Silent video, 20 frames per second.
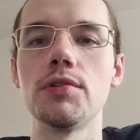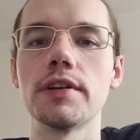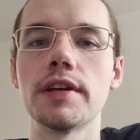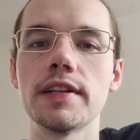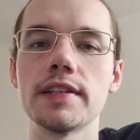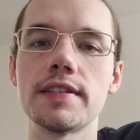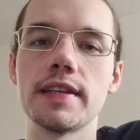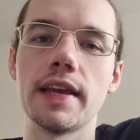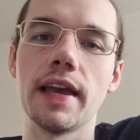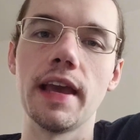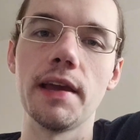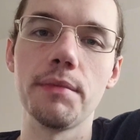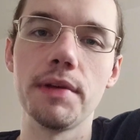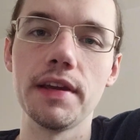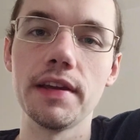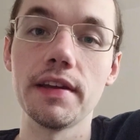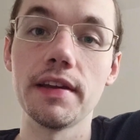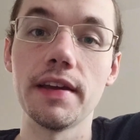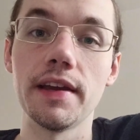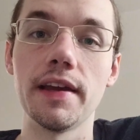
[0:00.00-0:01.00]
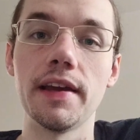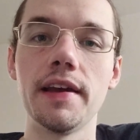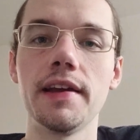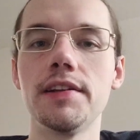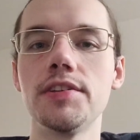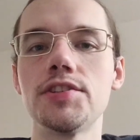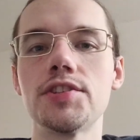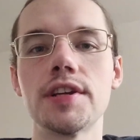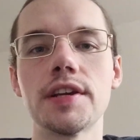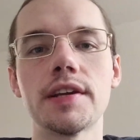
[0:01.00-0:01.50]
We'll get to gaming
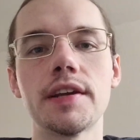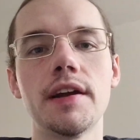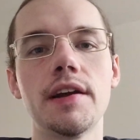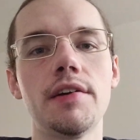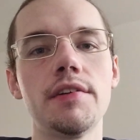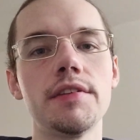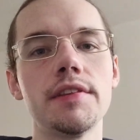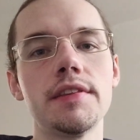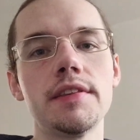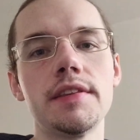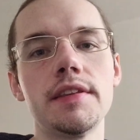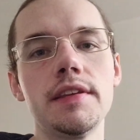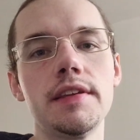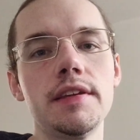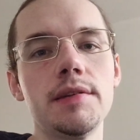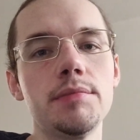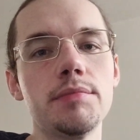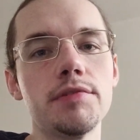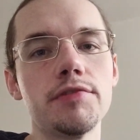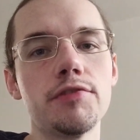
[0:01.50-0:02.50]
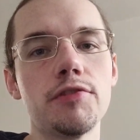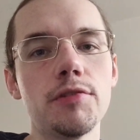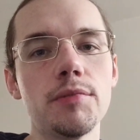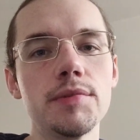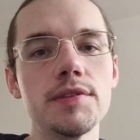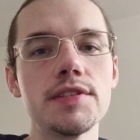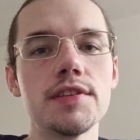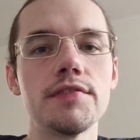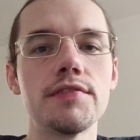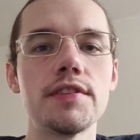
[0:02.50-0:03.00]
and check out the
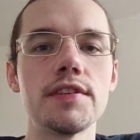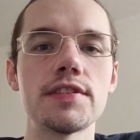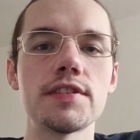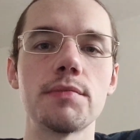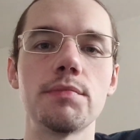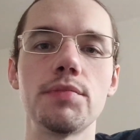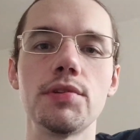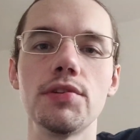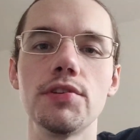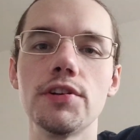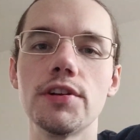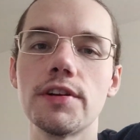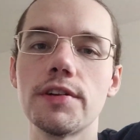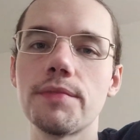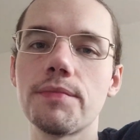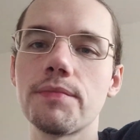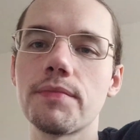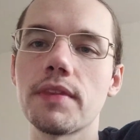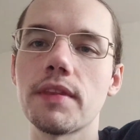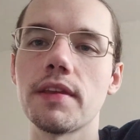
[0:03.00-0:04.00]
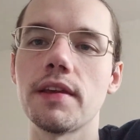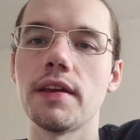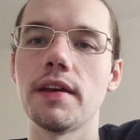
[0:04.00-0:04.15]
performance of this computer